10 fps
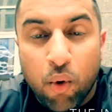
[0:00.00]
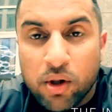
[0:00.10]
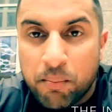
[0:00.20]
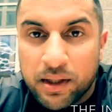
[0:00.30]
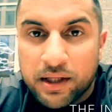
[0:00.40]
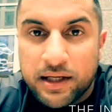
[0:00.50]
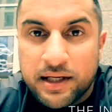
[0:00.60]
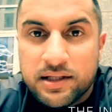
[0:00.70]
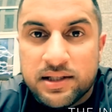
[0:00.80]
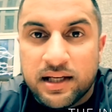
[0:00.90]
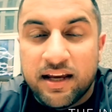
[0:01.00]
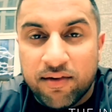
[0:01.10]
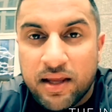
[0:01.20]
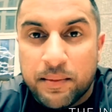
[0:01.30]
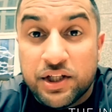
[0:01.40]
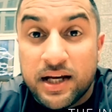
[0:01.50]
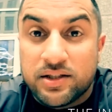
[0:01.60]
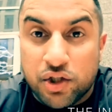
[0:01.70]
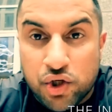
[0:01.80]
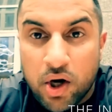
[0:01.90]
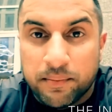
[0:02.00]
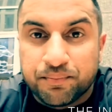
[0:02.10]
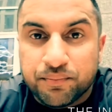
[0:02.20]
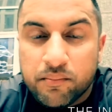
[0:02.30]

all abilities, giving them a chance to shine.